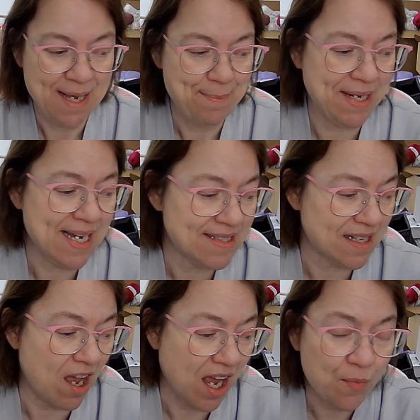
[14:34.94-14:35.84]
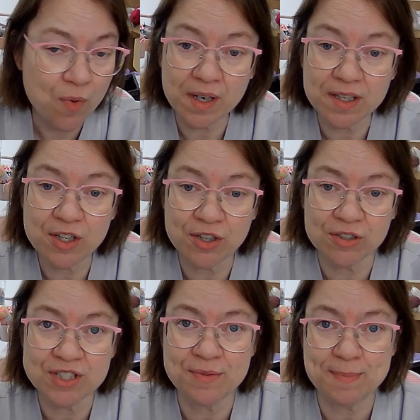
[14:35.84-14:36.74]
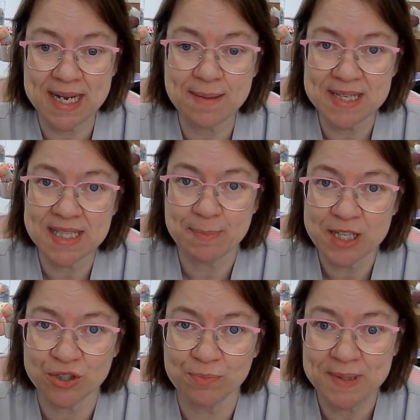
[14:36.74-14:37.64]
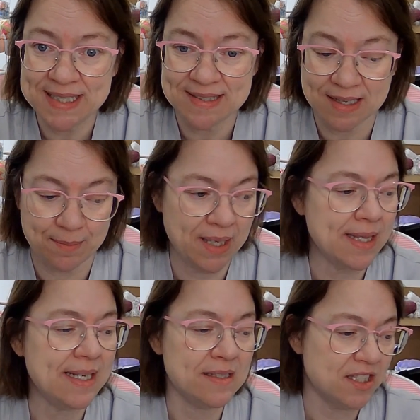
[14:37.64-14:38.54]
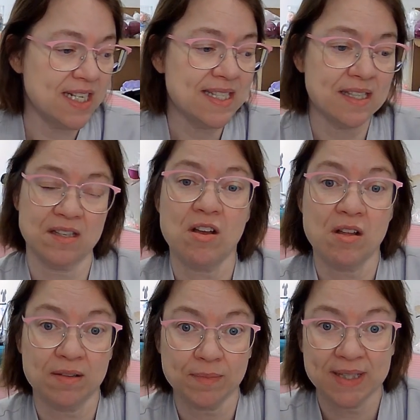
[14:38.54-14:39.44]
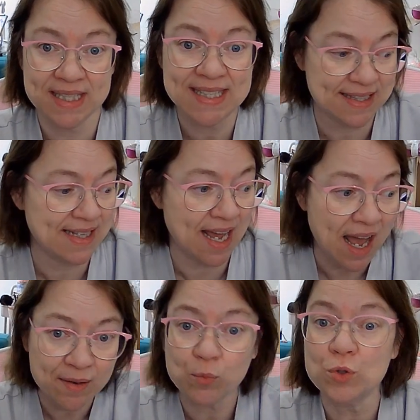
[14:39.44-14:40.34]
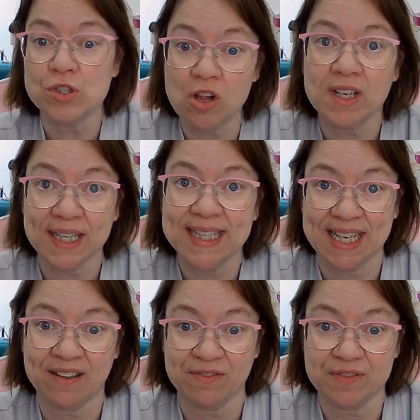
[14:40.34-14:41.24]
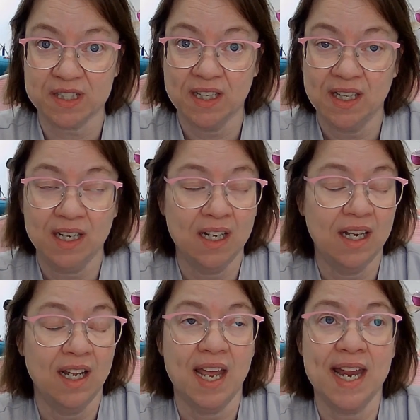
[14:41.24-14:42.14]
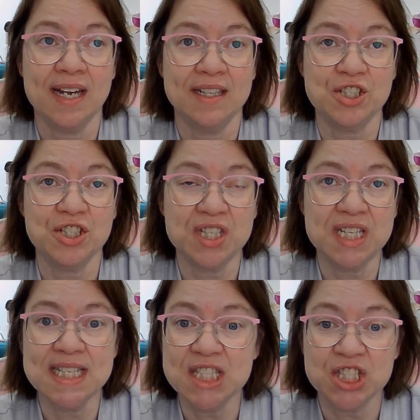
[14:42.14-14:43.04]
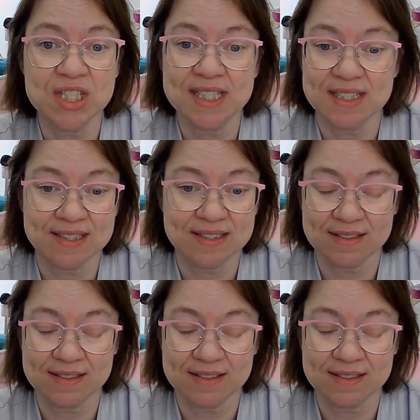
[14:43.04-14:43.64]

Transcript: because I wanted her to make me special beads up. And that was all a gift. And she is just...